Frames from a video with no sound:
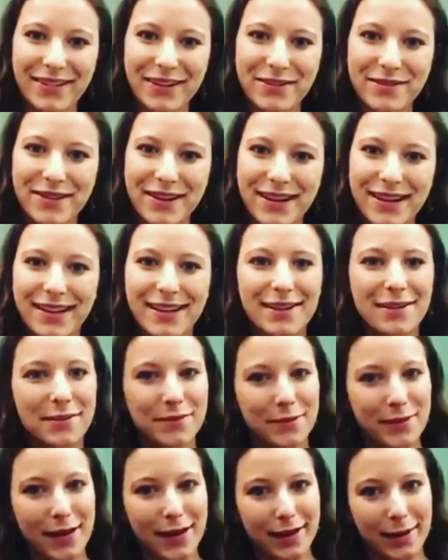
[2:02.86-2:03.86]
everyone,
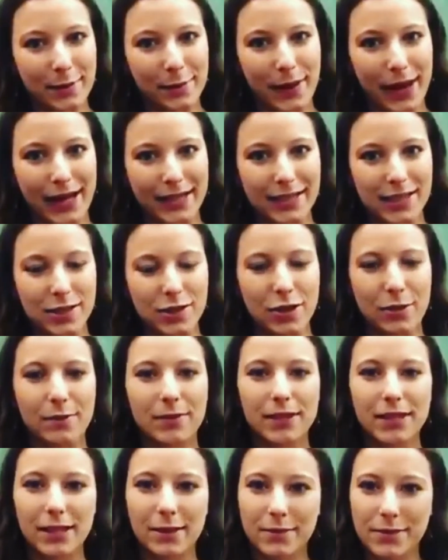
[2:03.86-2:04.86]
welcome back to
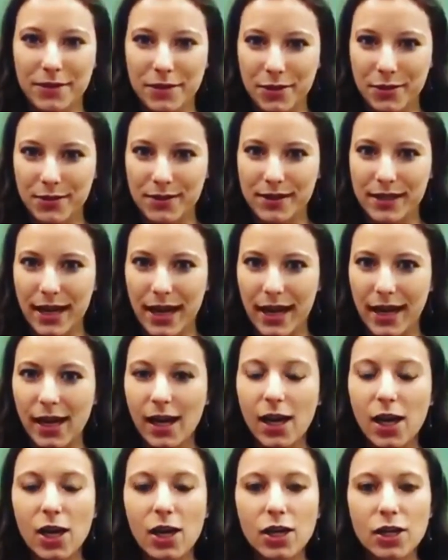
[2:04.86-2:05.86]
Trumpet Tips
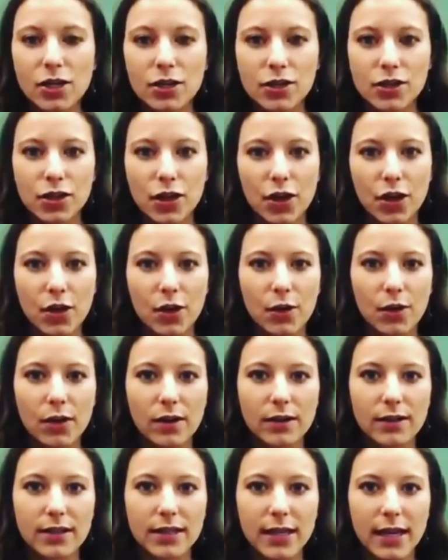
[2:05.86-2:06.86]
Tuesday.
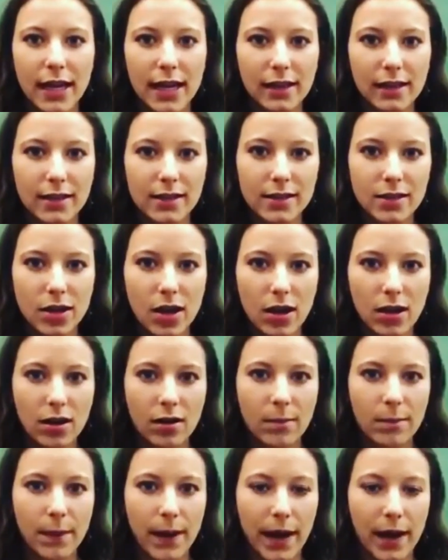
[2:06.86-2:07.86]
So today let's
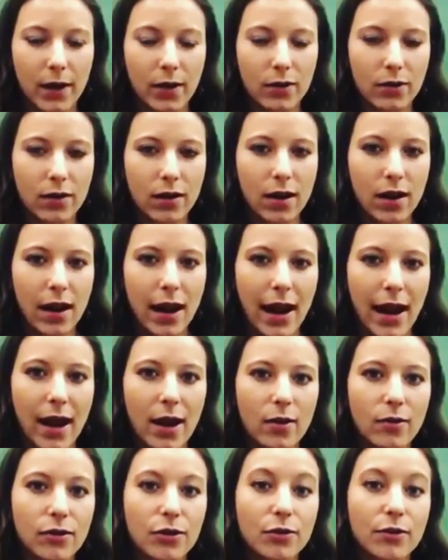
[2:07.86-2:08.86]
talk about
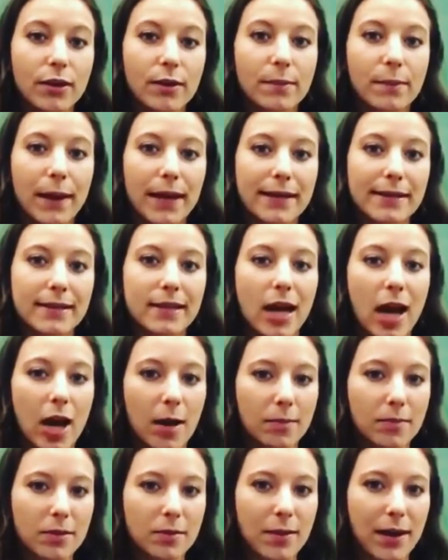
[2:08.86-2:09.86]
how you can best
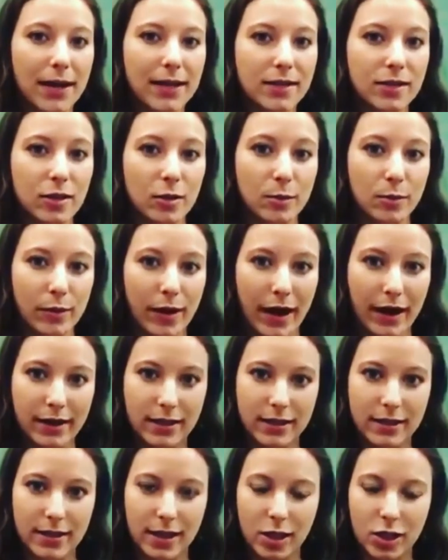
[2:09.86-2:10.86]
optimize your
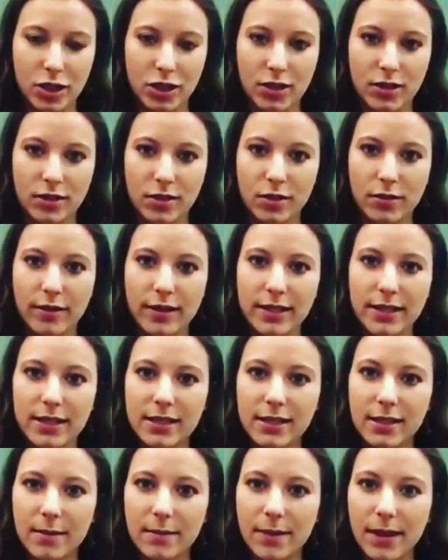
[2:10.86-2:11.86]
practice session. So this
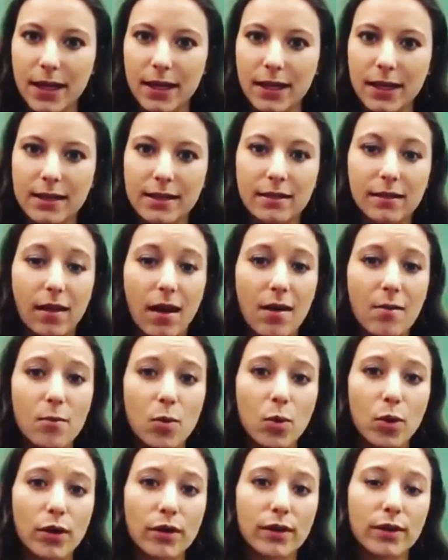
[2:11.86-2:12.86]
is something that's a lot
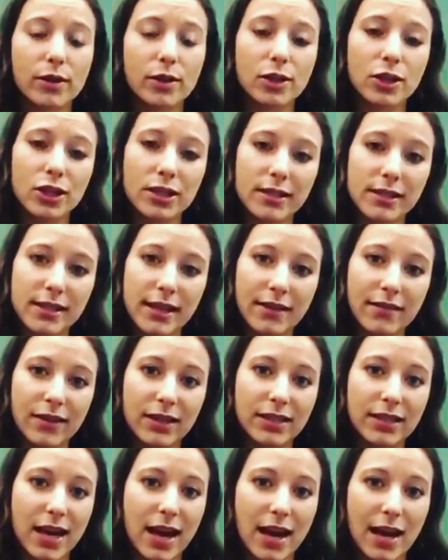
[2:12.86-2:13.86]
more than just
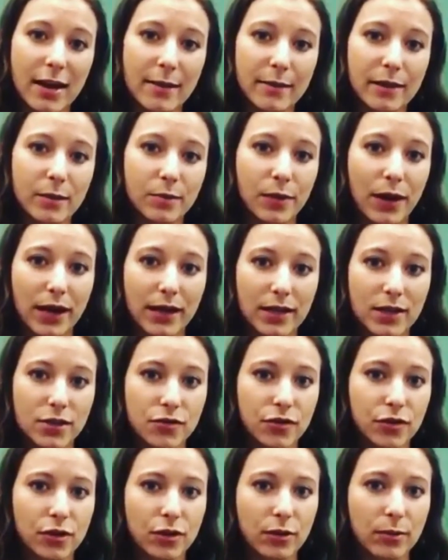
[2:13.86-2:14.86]
saving time in the
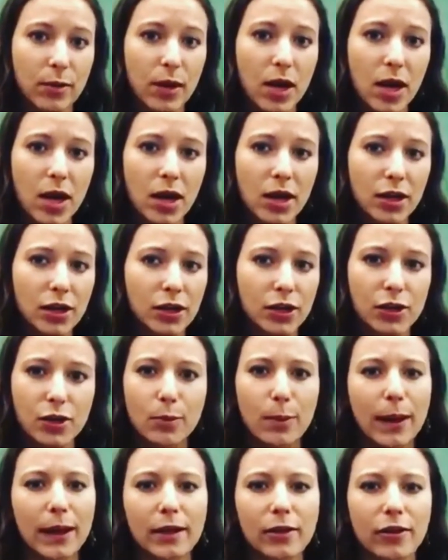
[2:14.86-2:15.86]
practice room, you
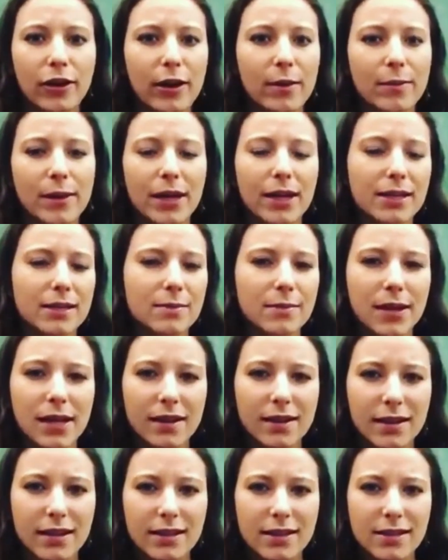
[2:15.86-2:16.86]
know, by cramming as
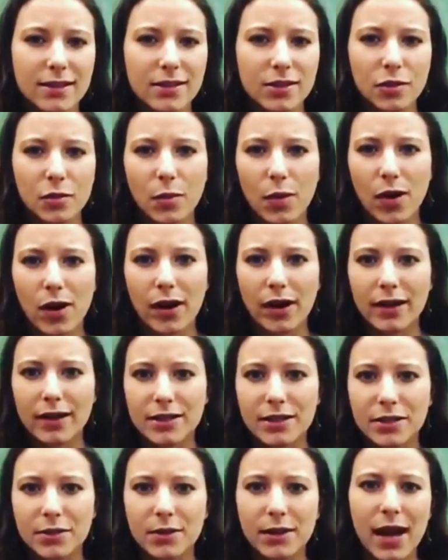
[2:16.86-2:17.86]
many things as you want
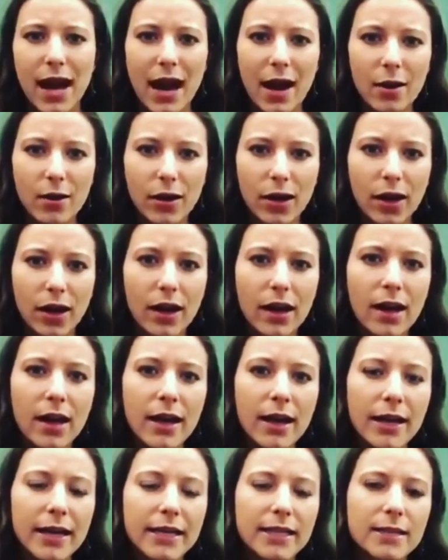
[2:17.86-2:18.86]
into an hour.
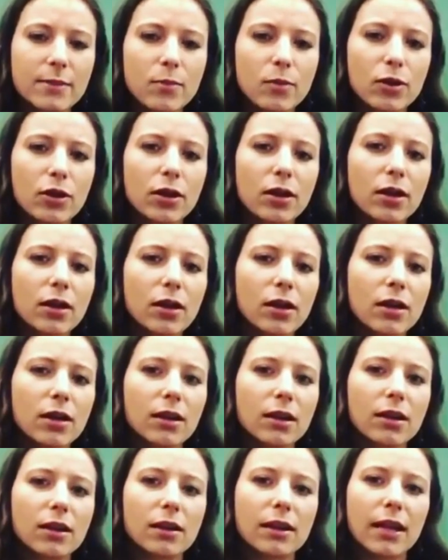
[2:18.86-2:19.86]
It's more
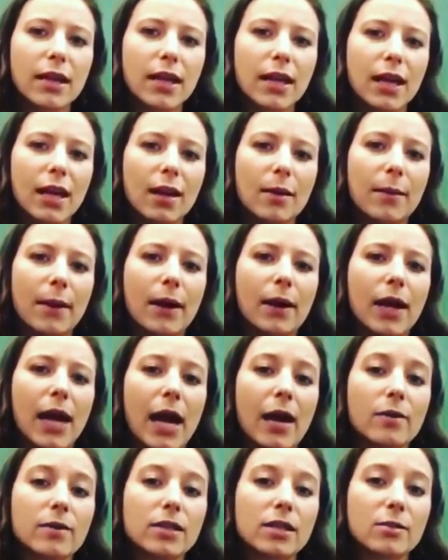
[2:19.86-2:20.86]
thinking about
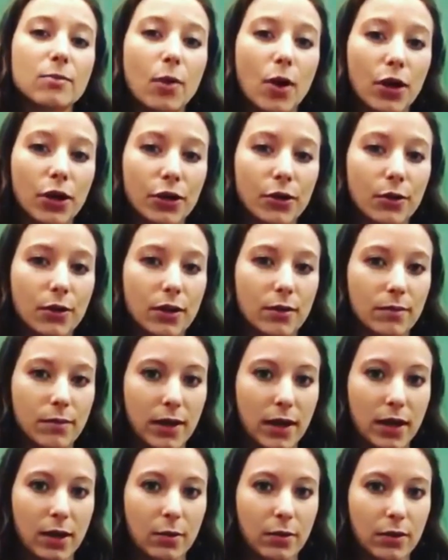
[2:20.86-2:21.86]
how smart you can
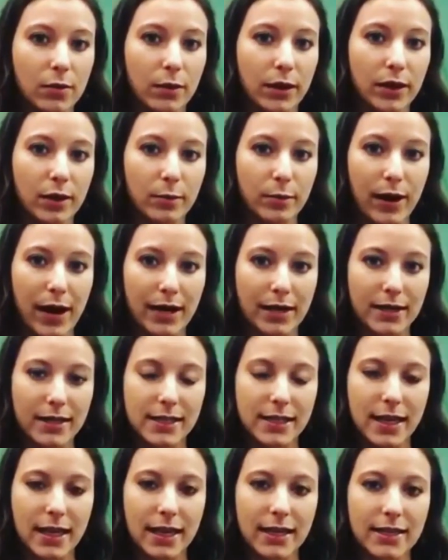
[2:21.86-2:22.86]
be with what you're
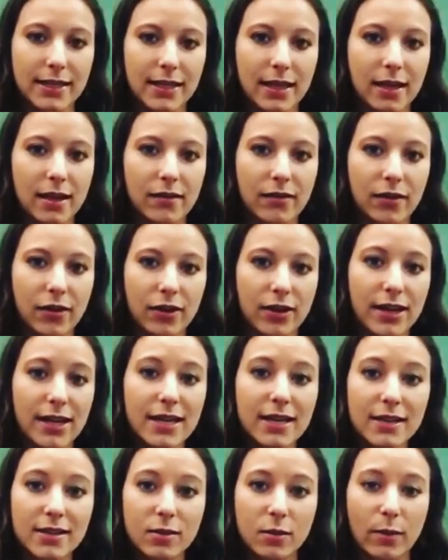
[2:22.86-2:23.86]
practicing and seeing if there
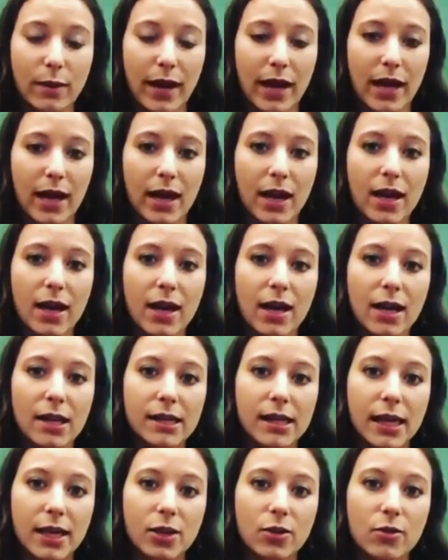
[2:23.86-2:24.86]
is a way
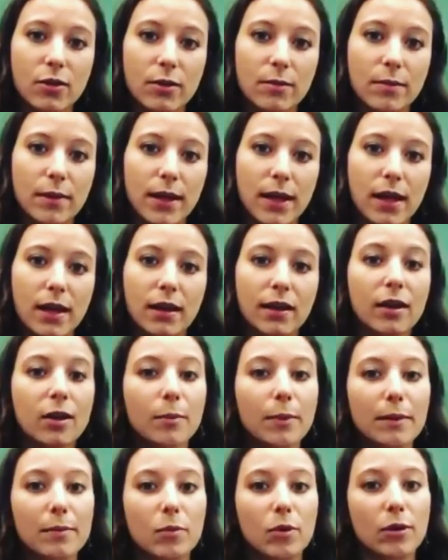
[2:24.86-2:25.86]
that you can be a
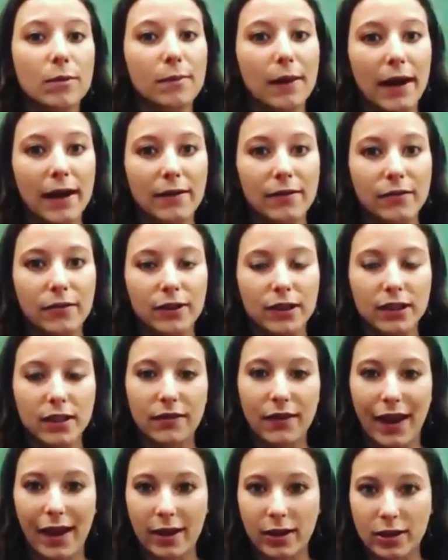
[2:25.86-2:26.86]
little bit more mindful
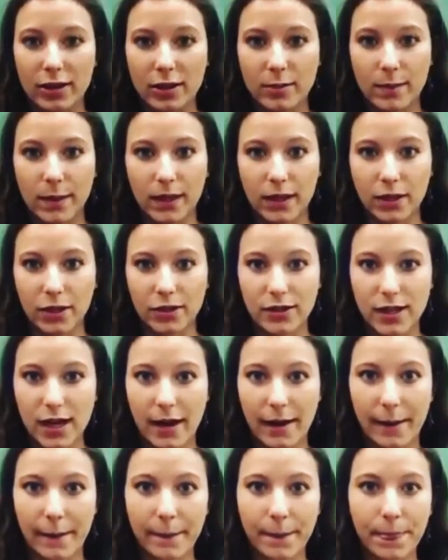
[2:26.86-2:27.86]
of how you're spending your
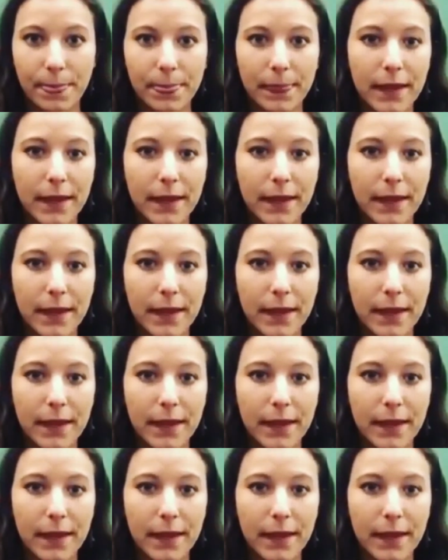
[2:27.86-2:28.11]
time.